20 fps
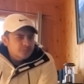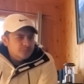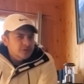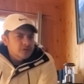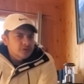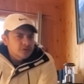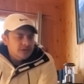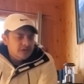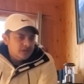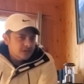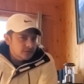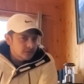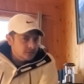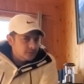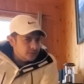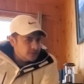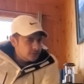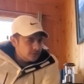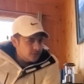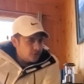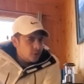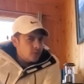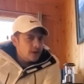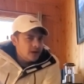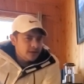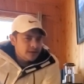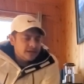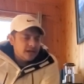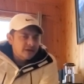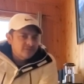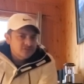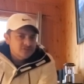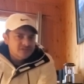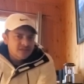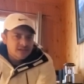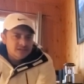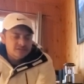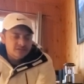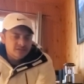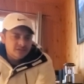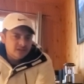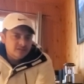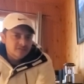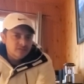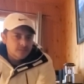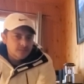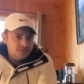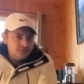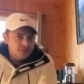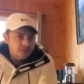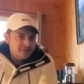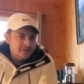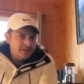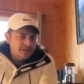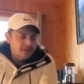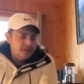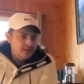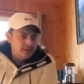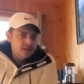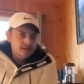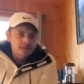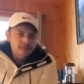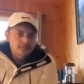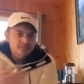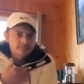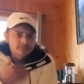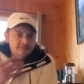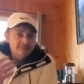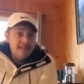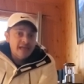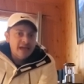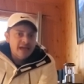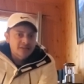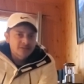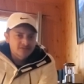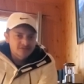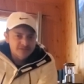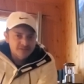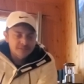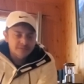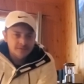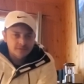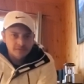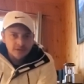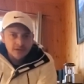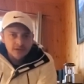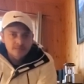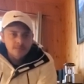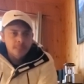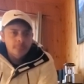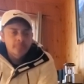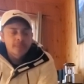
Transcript: You know, you gotta know how to advertise on OfferUp so you don't get uh, flagged or something, right?